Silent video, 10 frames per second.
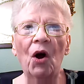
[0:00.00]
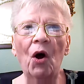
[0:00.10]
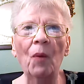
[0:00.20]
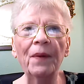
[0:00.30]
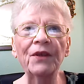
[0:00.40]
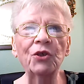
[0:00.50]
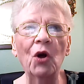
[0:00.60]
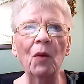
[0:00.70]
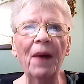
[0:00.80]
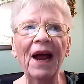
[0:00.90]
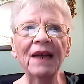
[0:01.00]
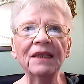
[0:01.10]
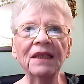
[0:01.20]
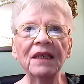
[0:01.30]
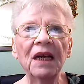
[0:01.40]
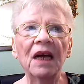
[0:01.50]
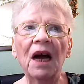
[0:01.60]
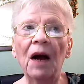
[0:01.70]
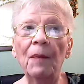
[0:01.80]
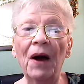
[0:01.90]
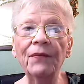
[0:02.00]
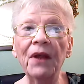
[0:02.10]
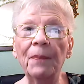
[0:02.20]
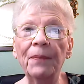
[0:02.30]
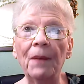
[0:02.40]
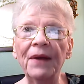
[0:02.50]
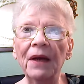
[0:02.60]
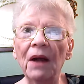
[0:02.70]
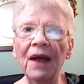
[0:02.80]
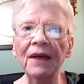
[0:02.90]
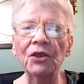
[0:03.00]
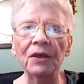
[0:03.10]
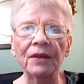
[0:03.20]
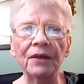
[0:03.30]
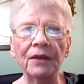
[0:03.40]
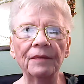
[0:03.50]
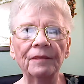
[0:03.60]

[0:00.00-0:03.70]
opened the show by asking about the upcoming elections.